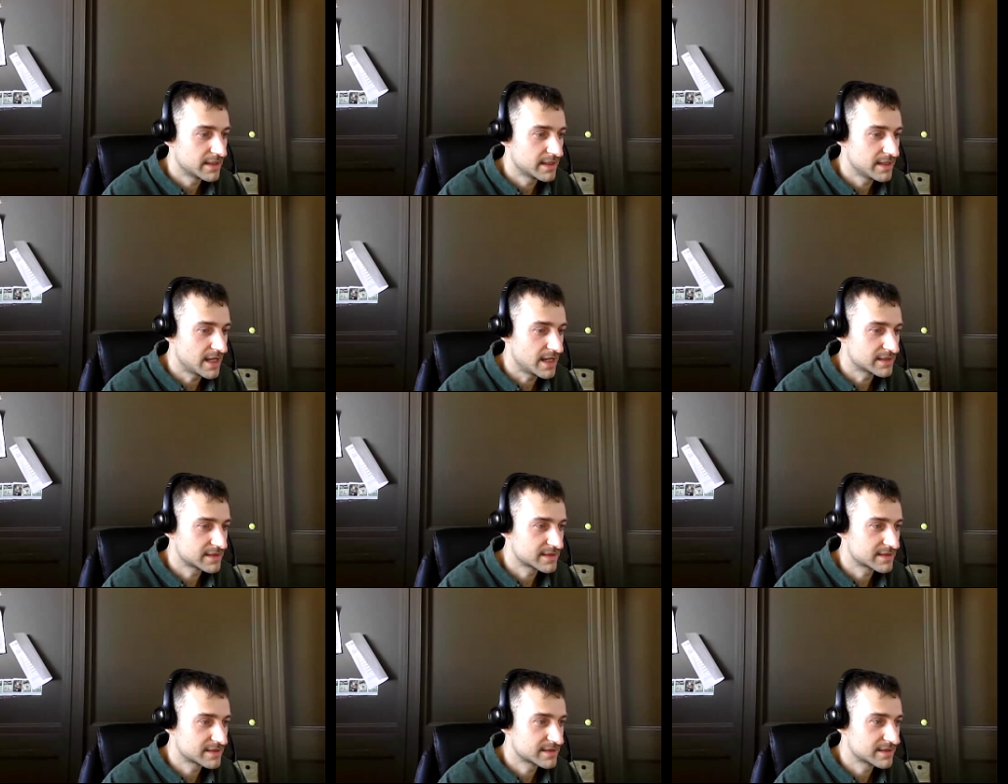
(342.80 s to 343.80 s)

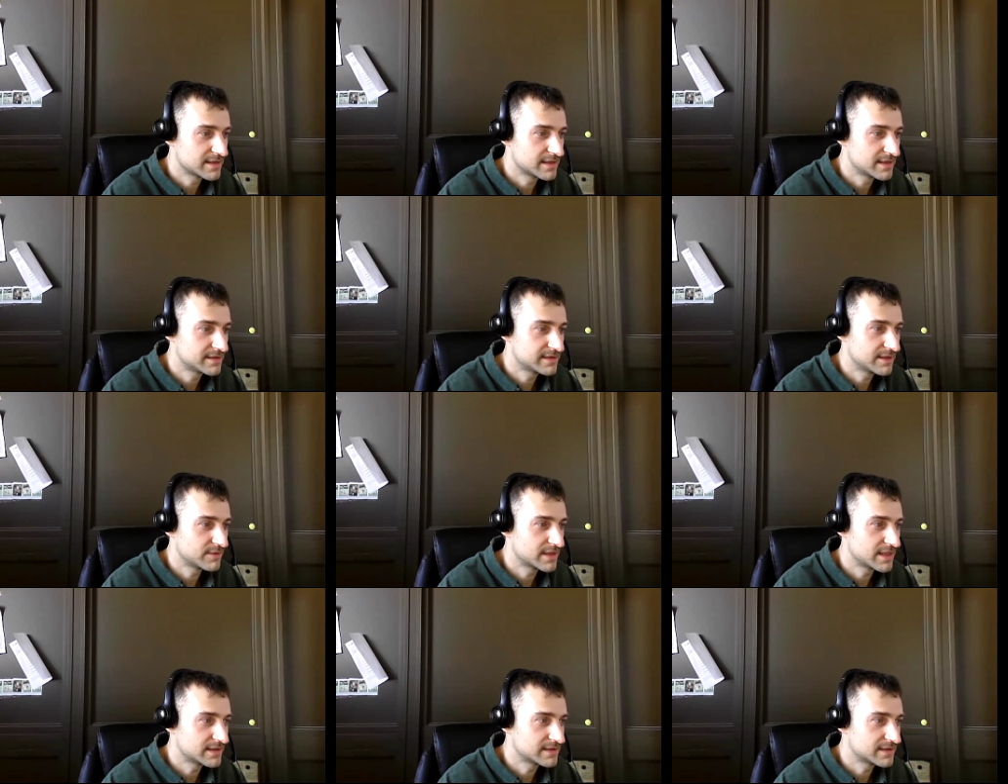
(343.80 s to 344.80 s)
Yes. Let's see what
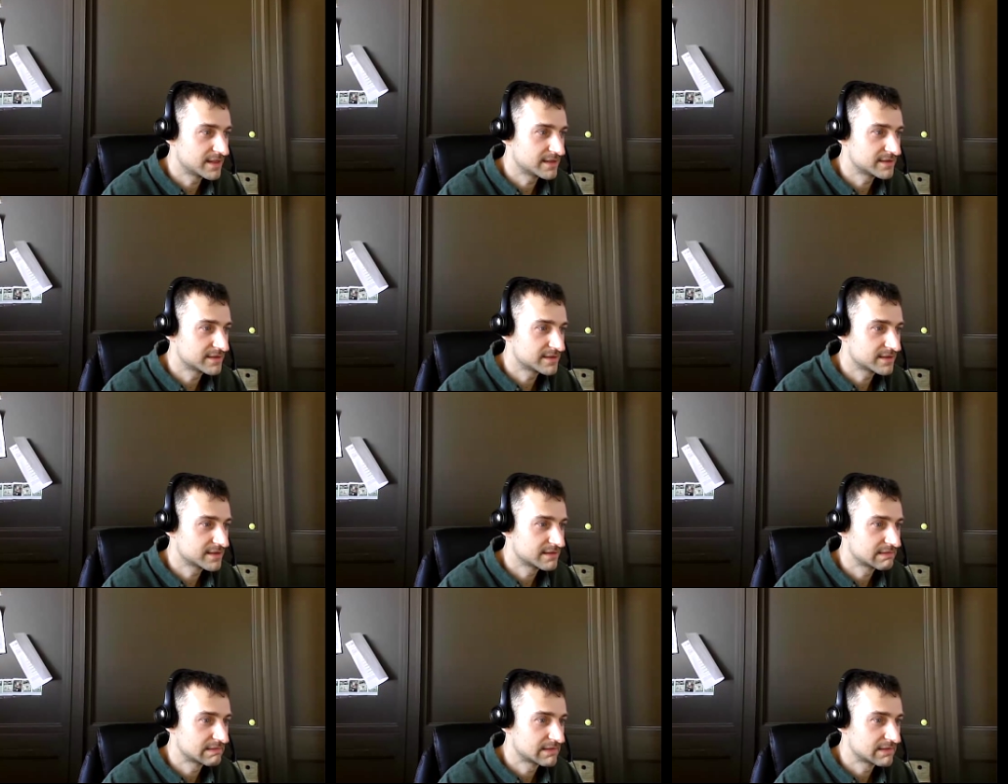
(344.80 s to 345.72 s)
that says.